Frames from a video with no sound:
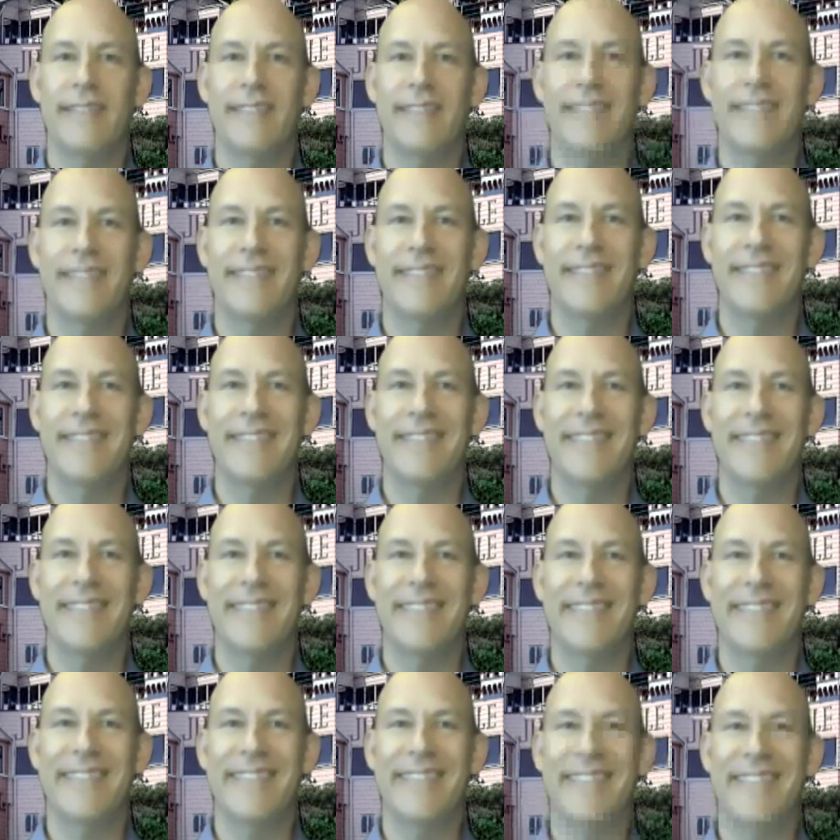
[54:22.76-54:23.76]

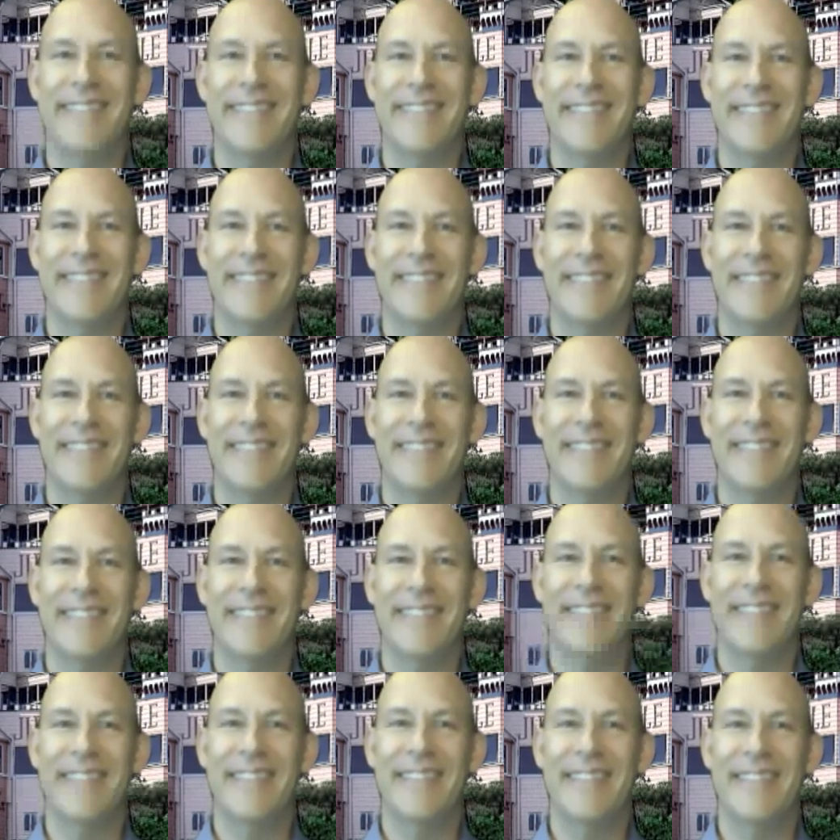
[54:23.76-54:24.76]

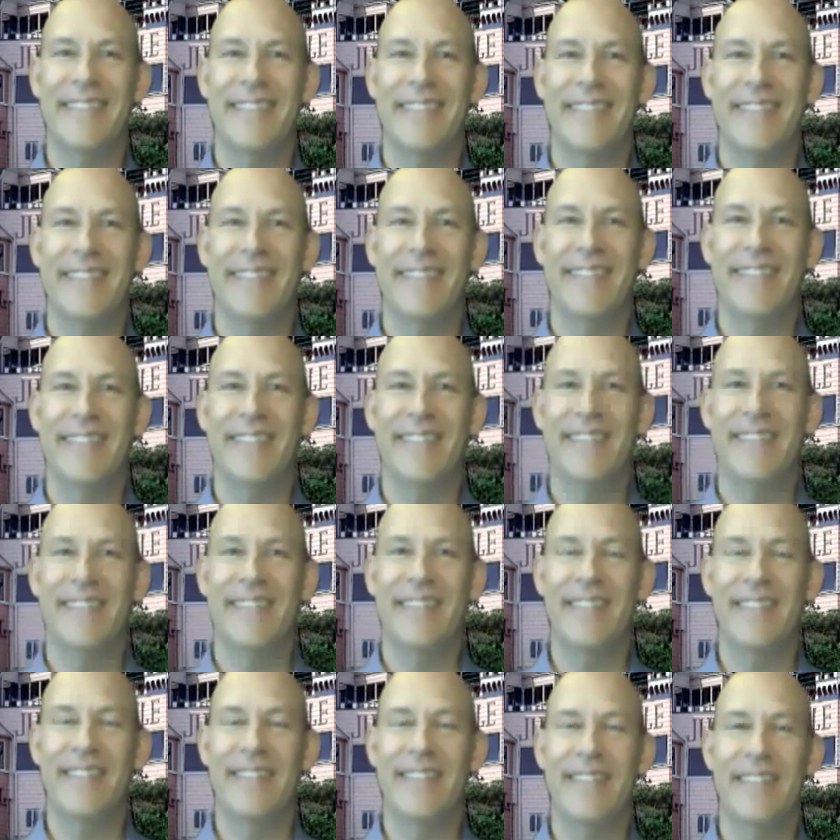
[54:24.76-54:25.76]

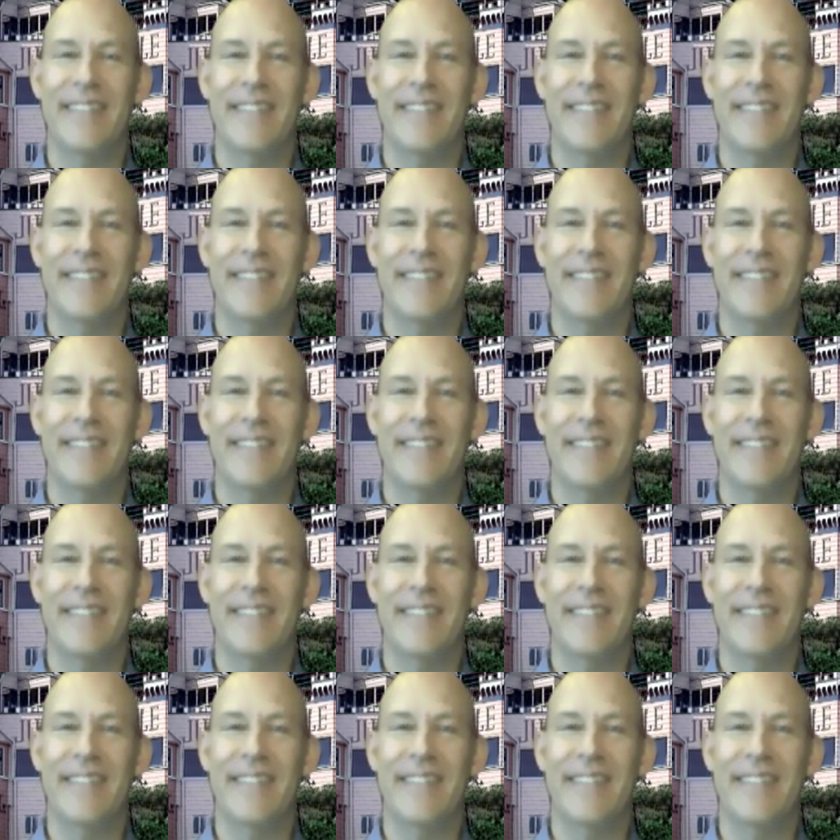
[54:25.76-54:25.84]
This person isn't speaking.